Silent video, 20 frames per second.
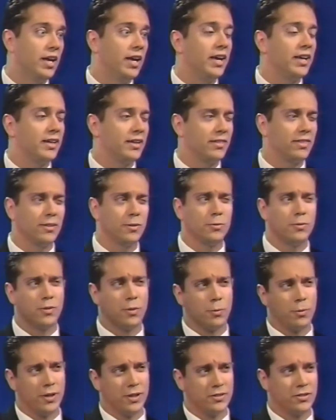And I think with
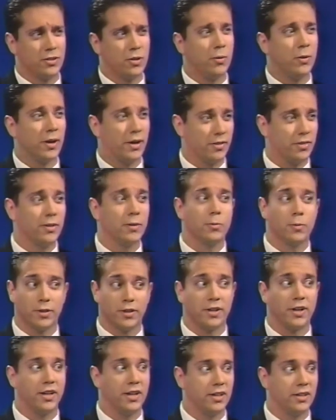the way it's going, I think we're
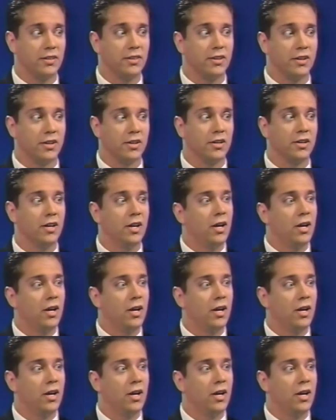going to get there.